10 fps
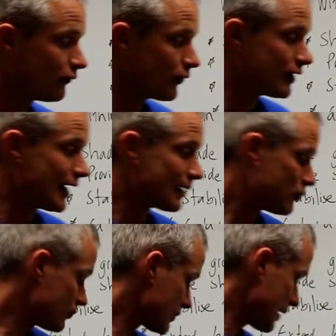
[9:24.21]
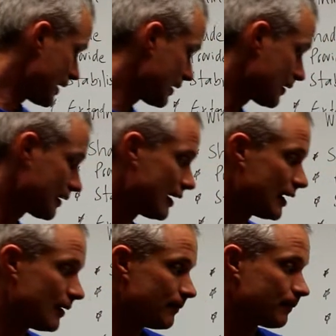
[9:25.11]
for the animals and
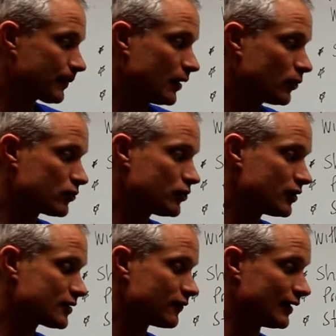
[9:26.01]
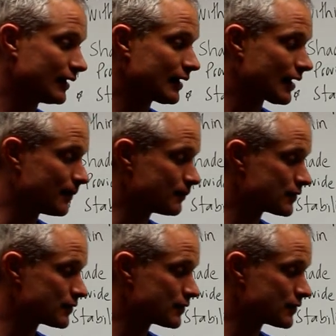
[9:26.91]
an alternative income.